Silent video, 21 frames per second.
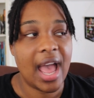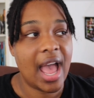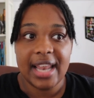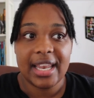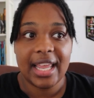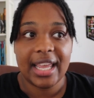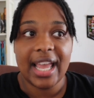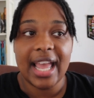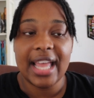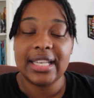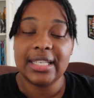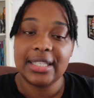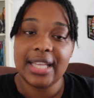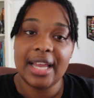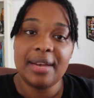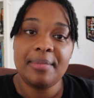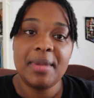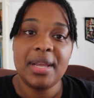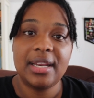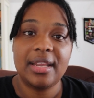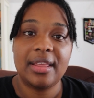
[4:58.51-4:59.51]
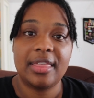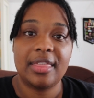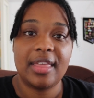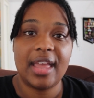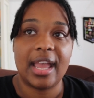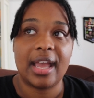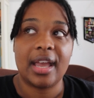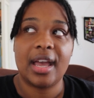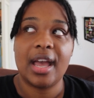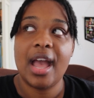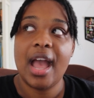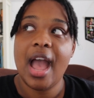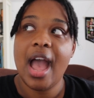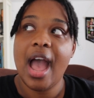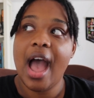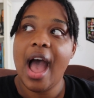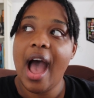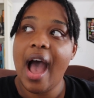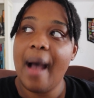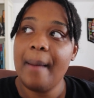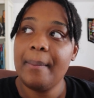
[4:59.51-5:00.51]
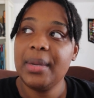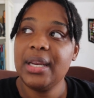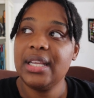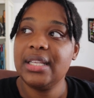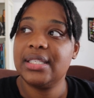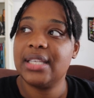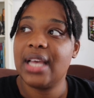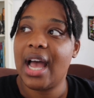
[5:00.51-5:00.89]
And like, it led me to think, how many